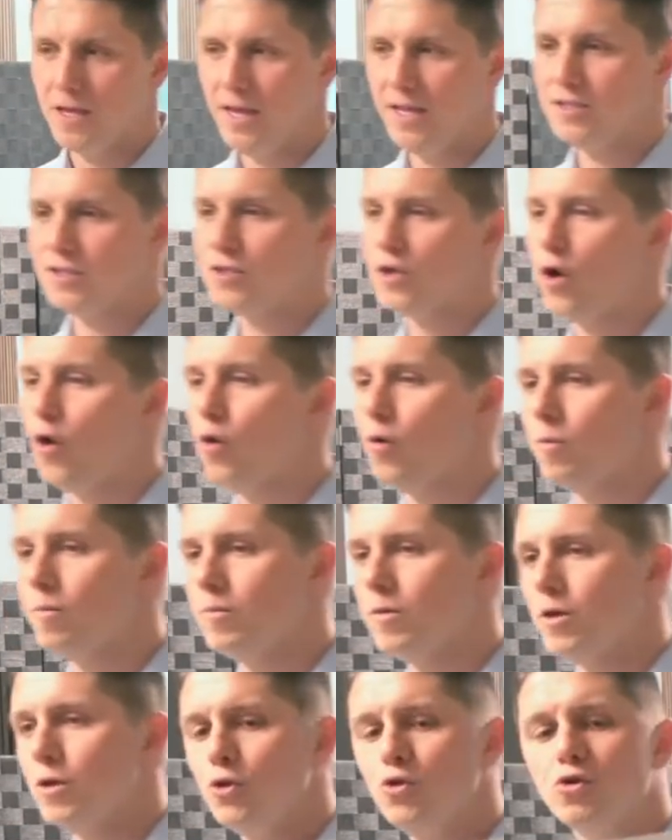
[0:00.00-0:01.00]
And so
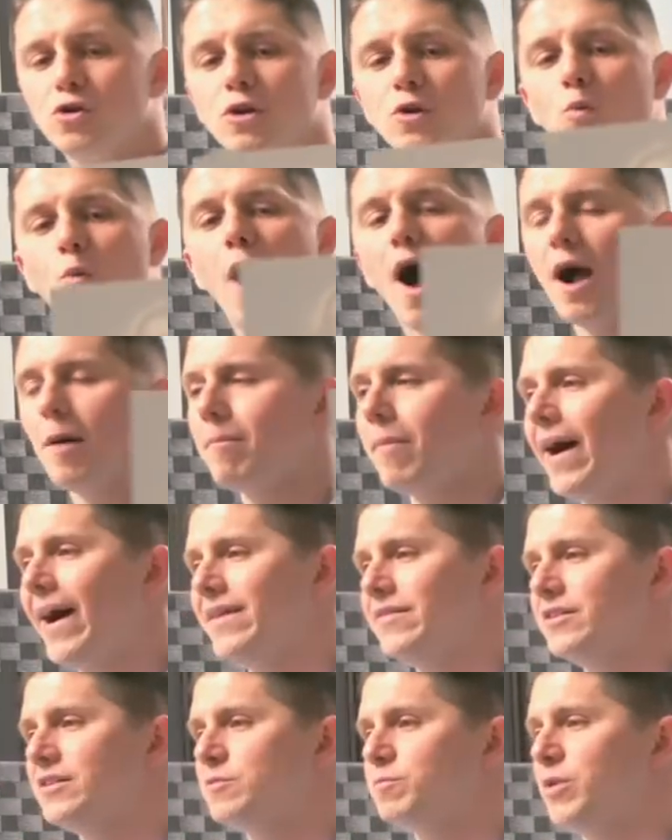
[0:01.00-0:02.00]
you can walk
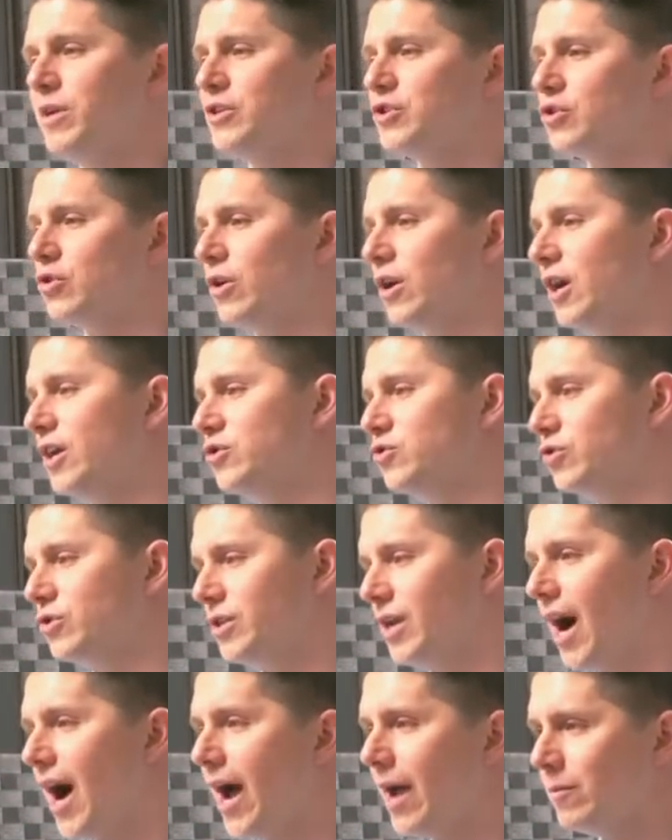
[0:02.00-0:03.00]
by this picture a
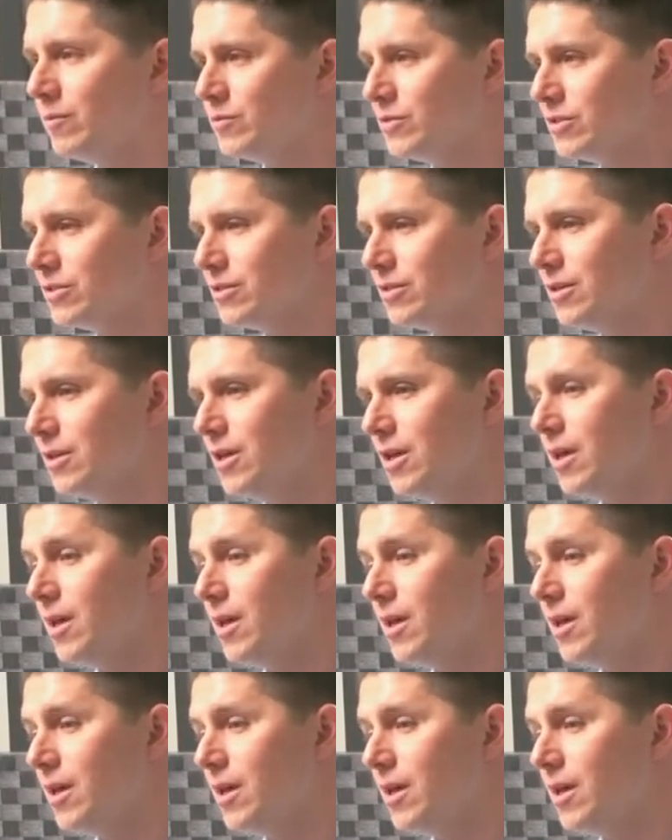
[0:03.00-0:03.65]
hundred times,